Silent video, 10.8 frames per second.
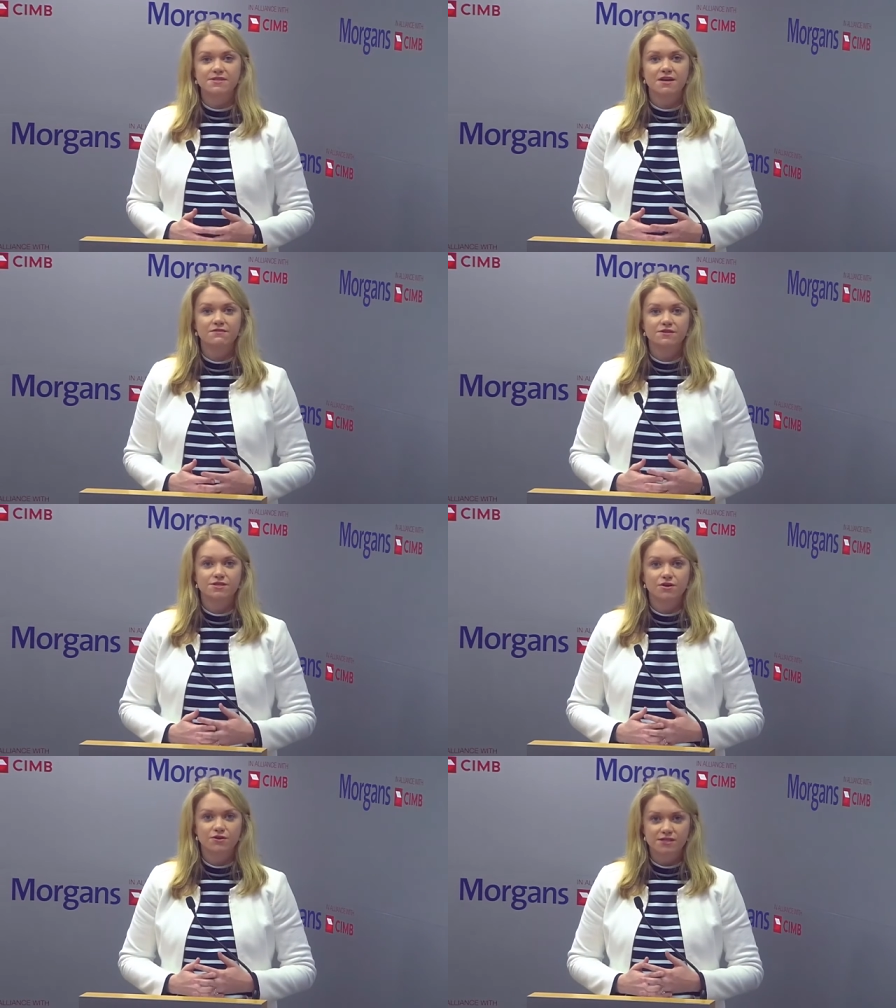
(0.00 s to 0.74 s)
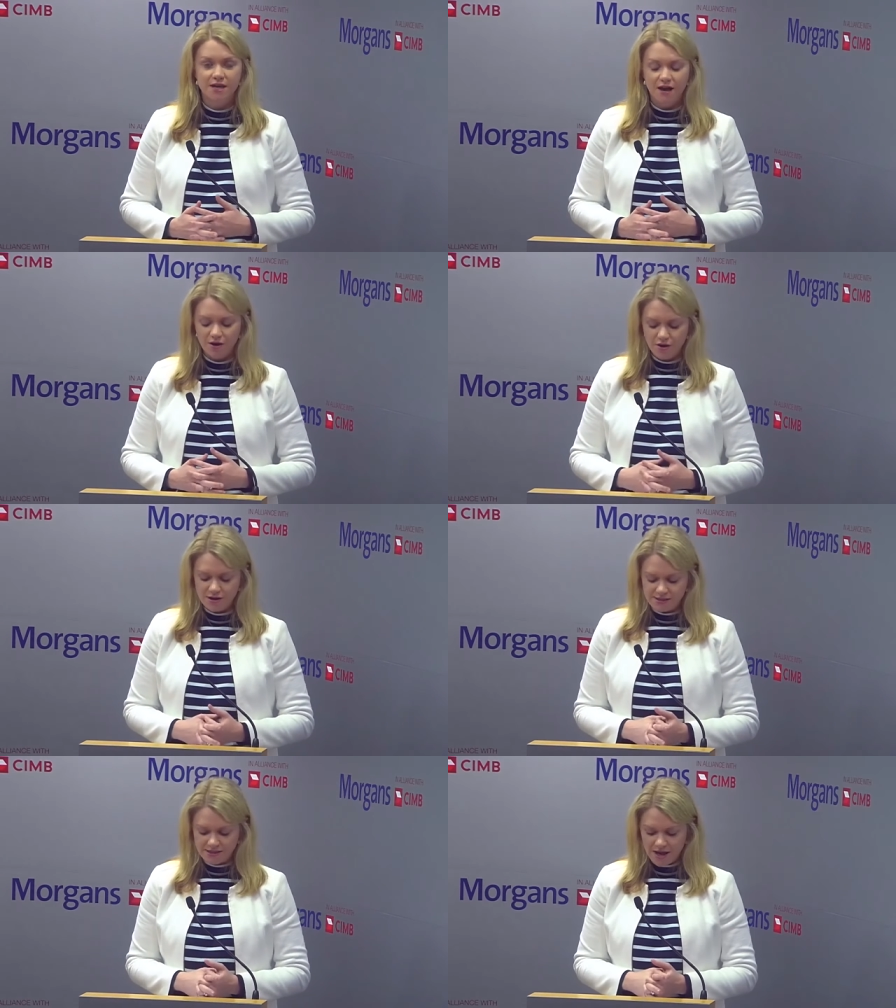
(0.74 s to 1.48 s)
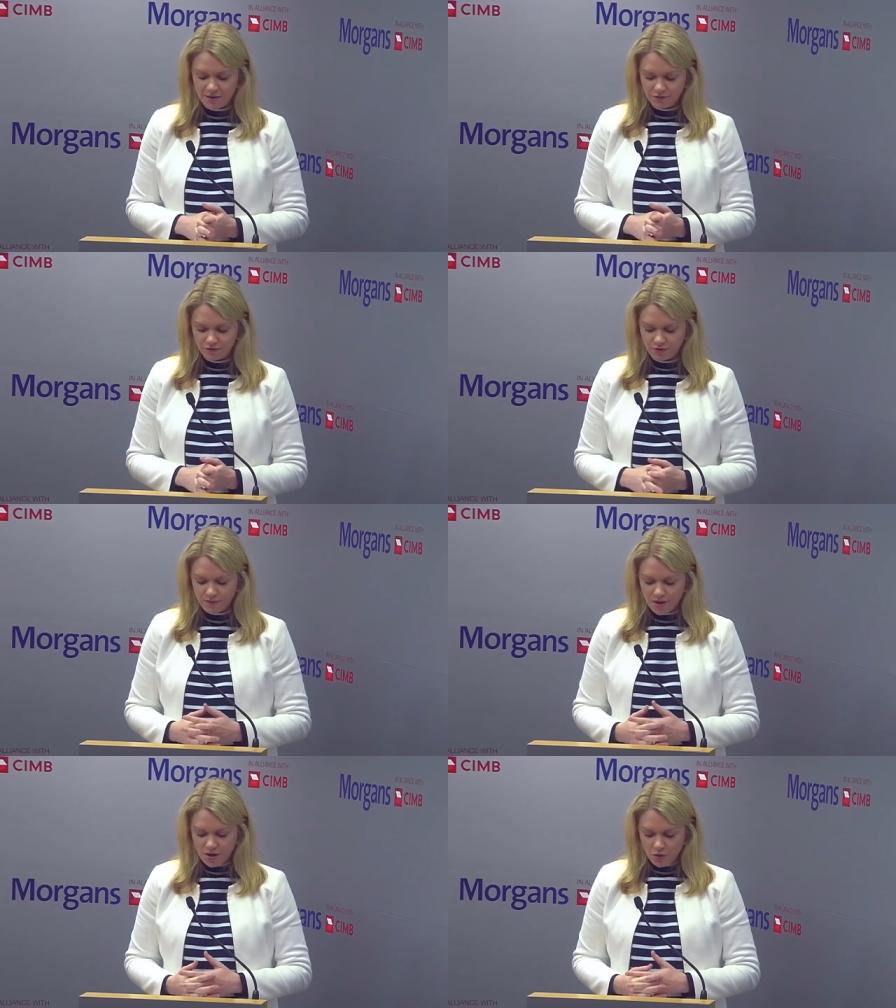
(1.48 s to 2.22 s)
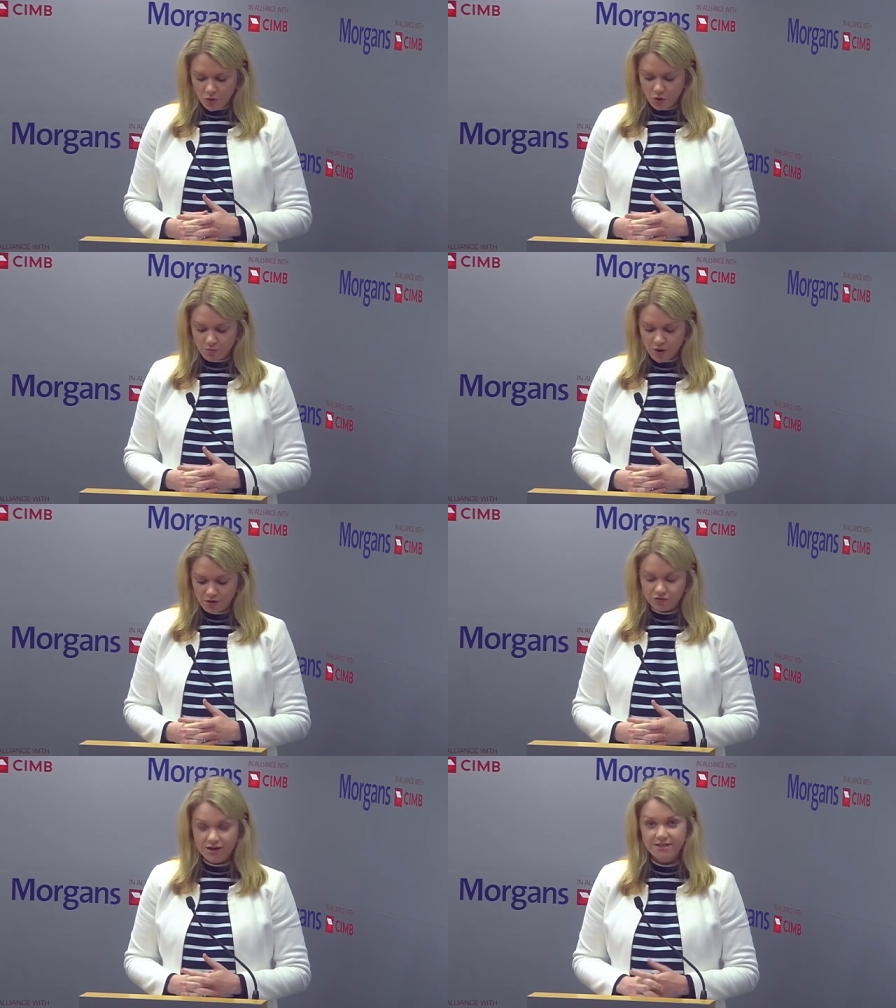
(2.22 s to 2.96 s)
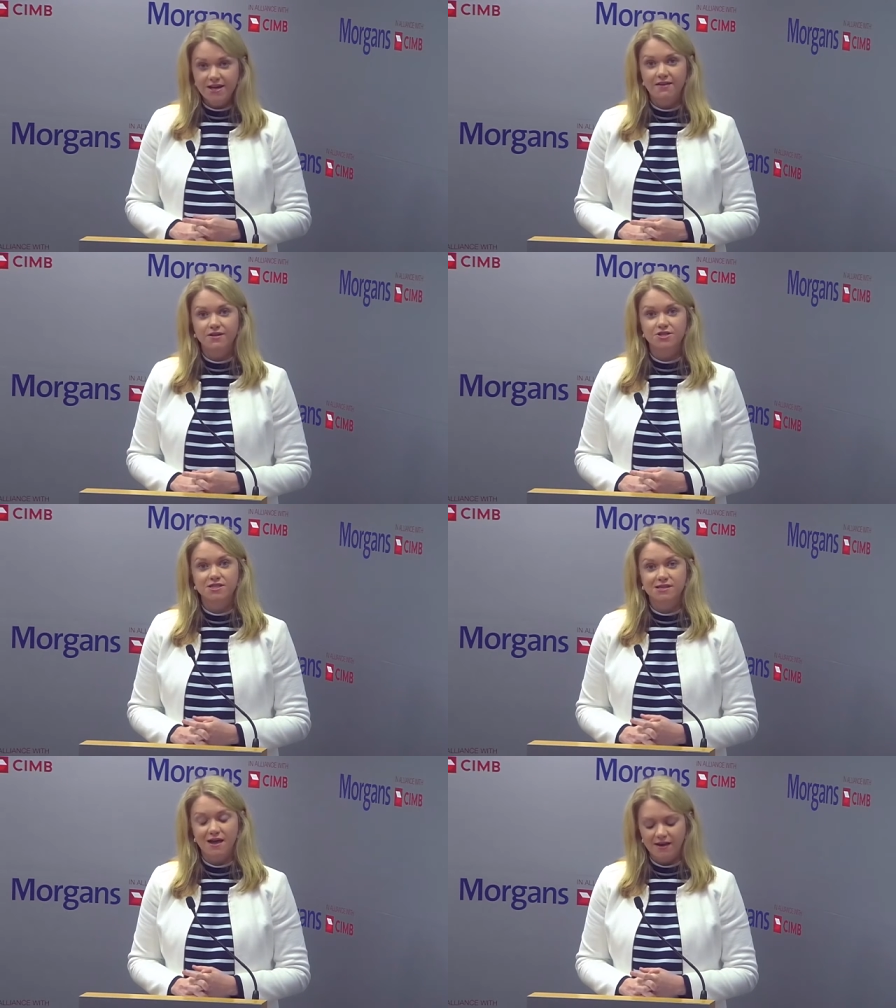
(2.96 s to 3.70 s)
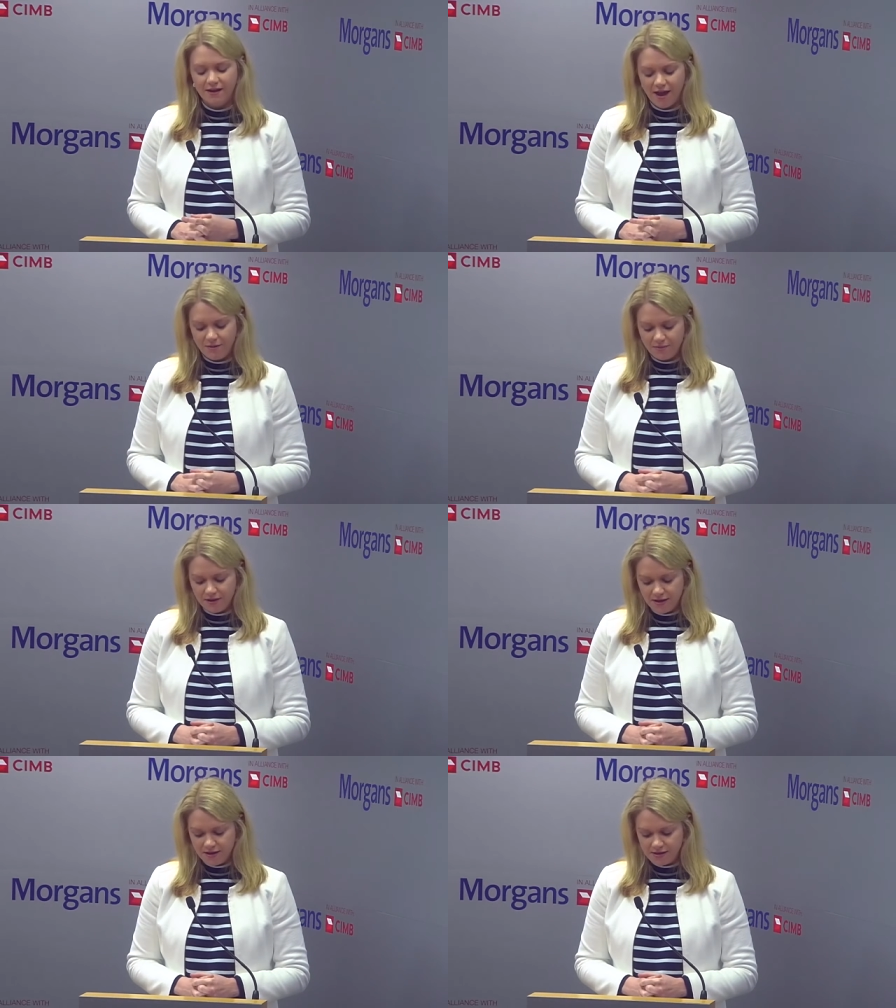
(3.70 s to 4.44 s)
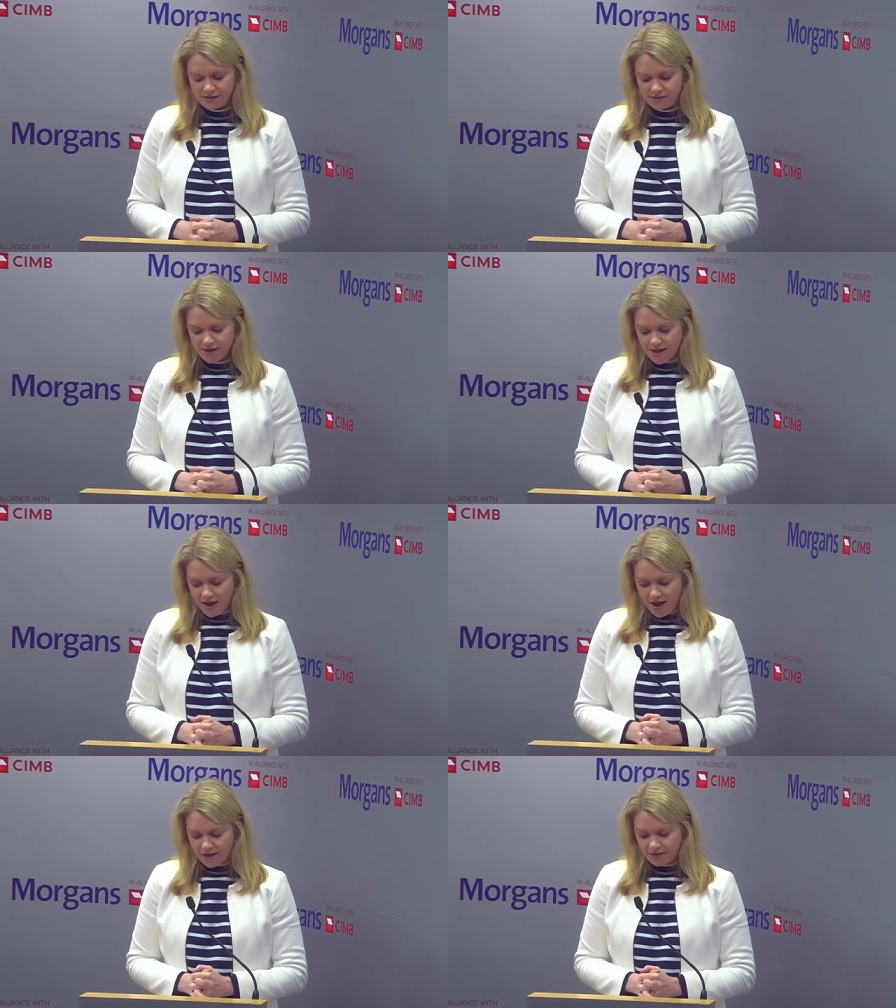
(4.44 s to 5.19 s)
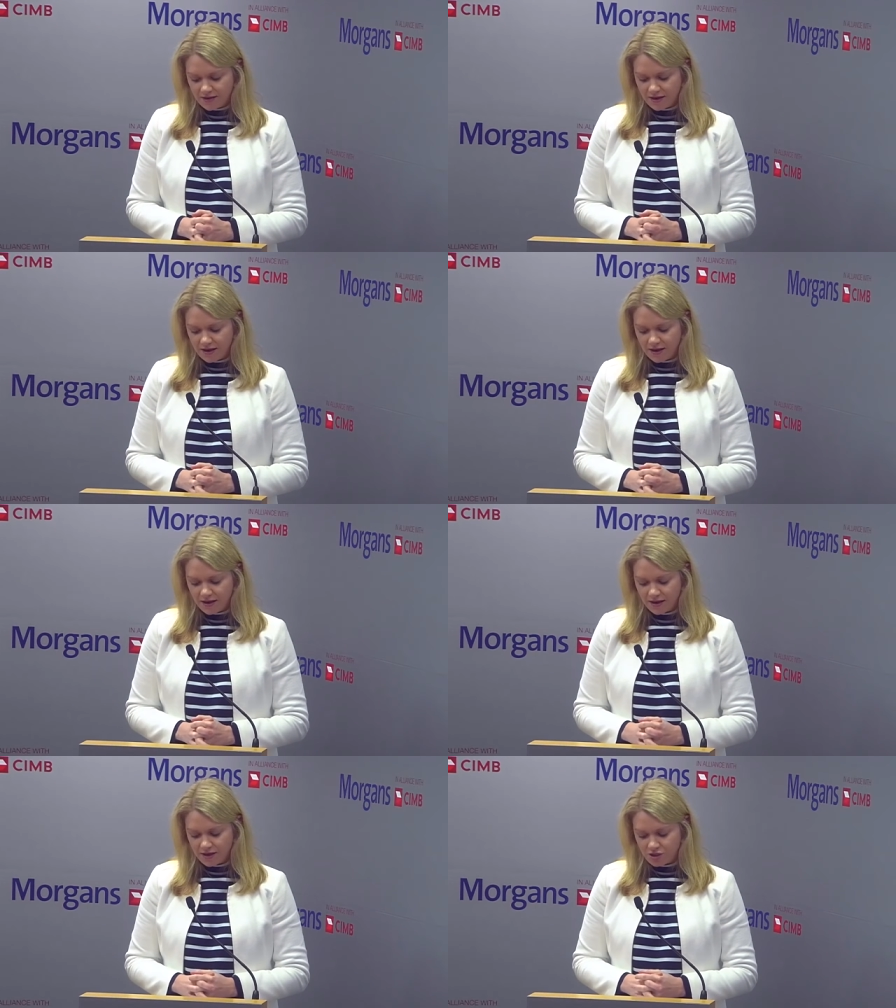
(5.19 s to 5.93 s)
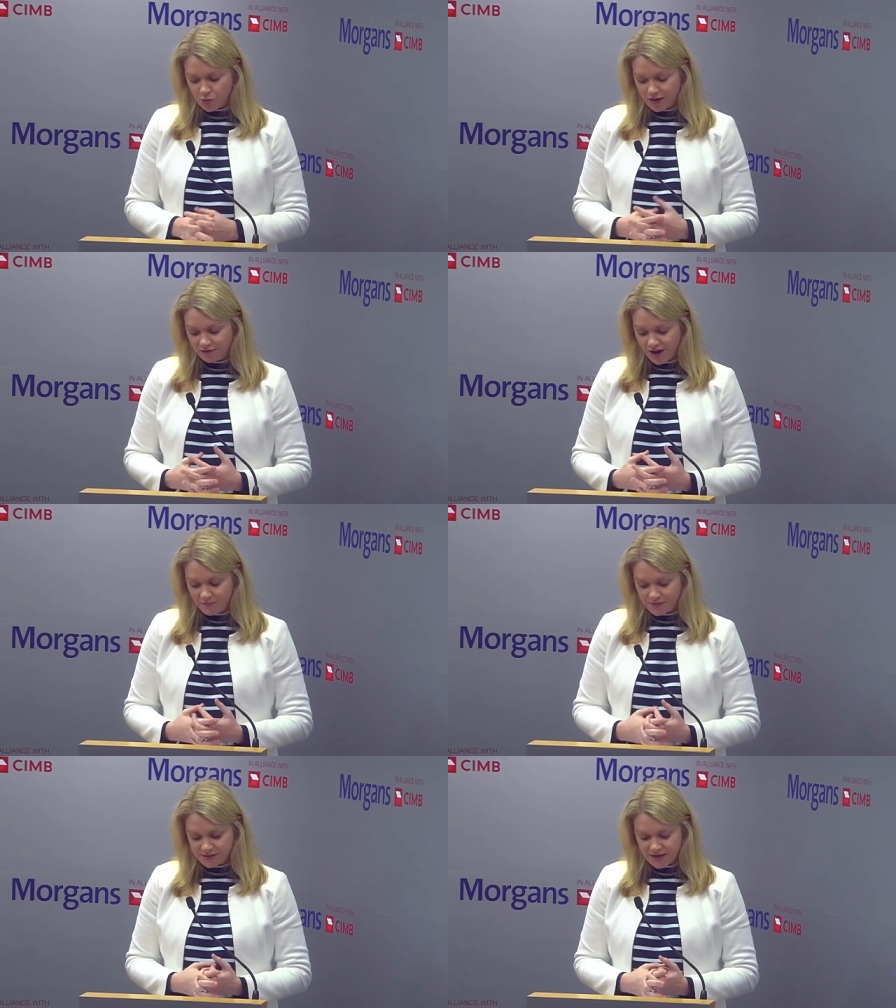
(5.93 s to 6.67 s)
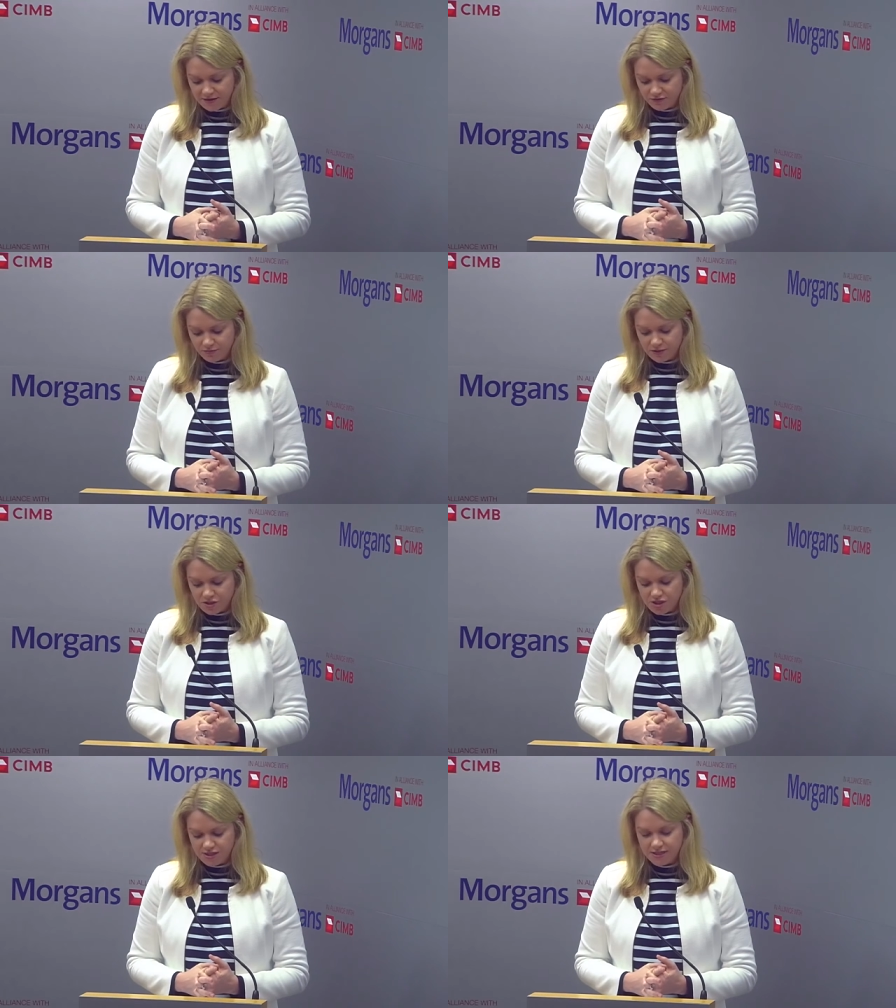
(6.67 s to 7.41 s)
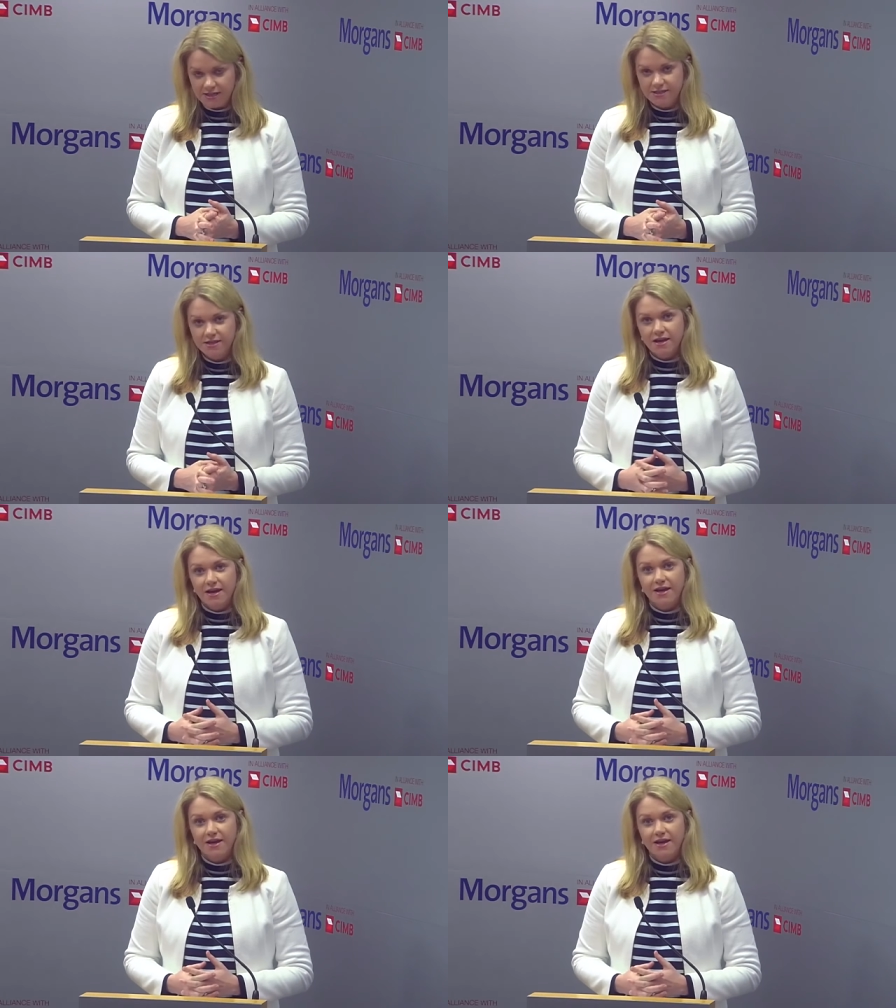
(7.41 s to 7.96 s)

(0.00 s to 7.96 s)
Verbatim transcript: uh, of the stock's uh, earnings come from automotive retailing, just like AP Eagers, and 25% uh, uh, from logistics.